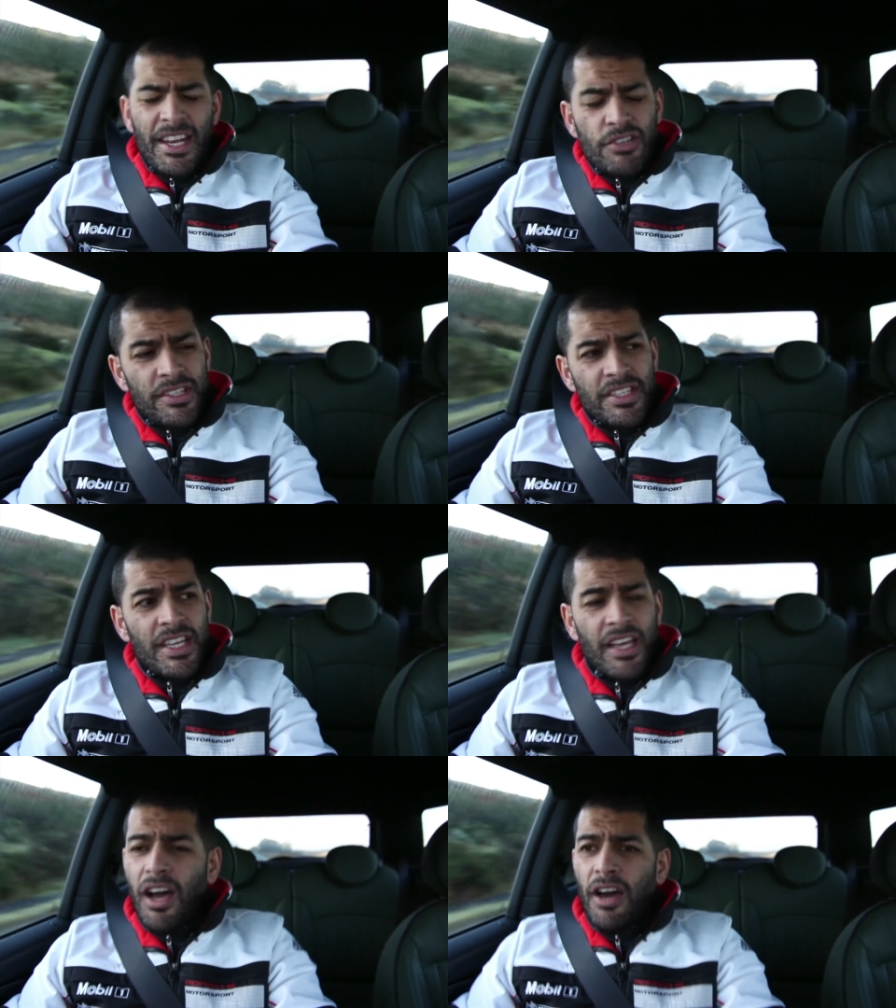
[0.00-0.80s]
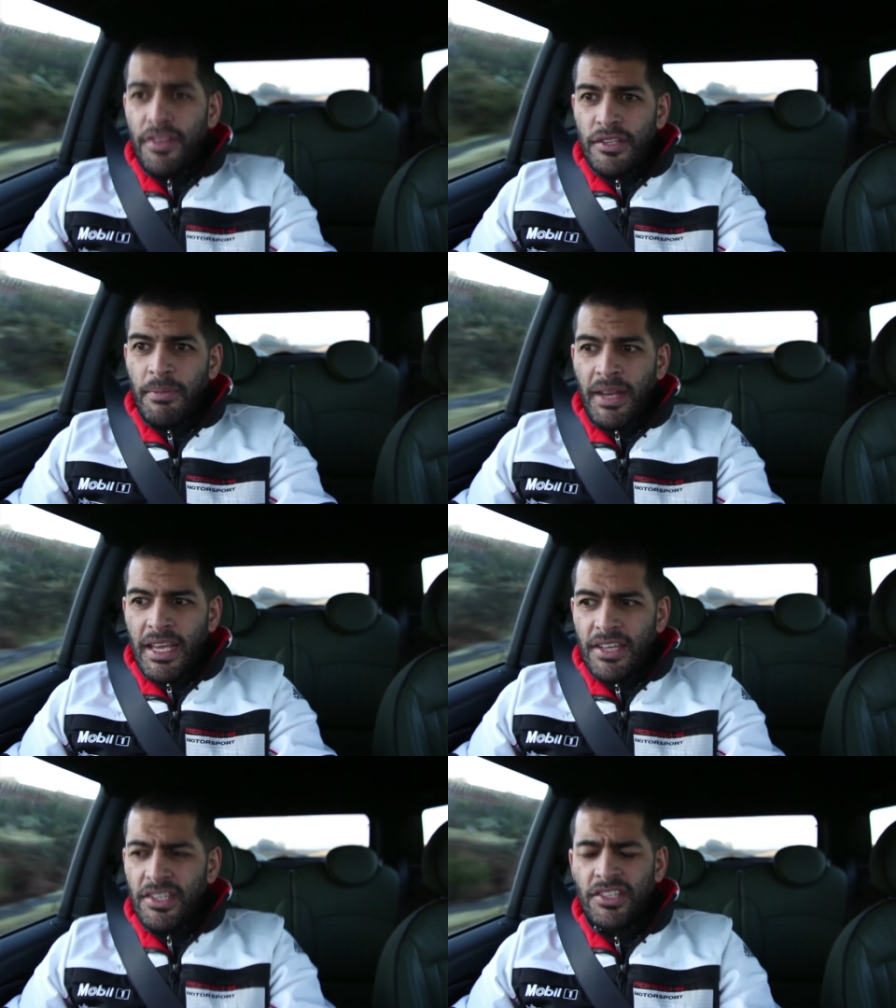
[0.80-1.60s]
Interesting car, this
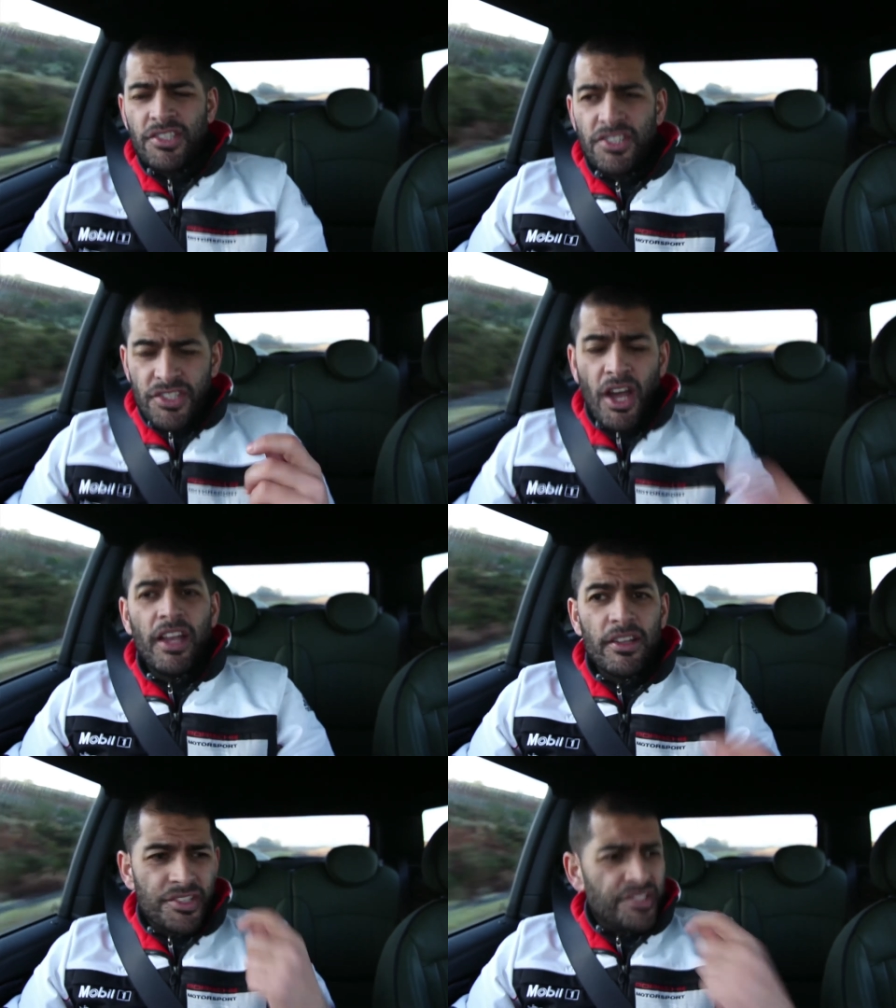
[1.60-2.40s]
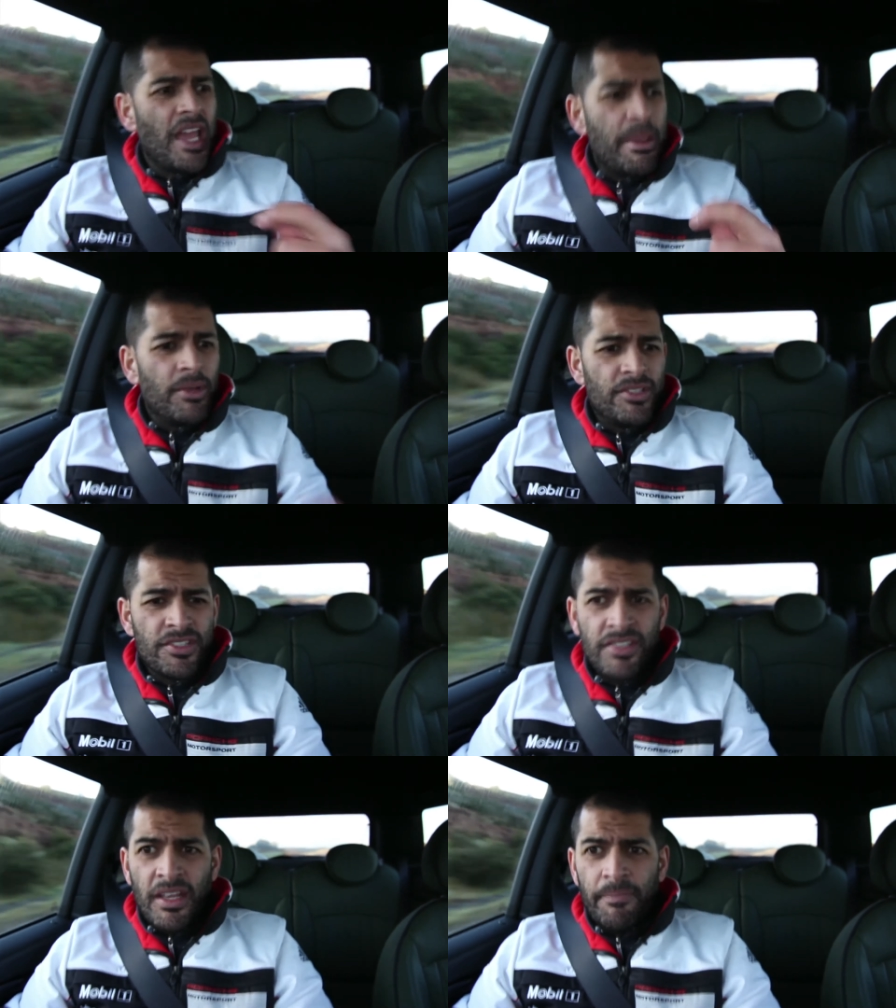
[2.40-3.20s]
Mini, because it's a style statement, isn't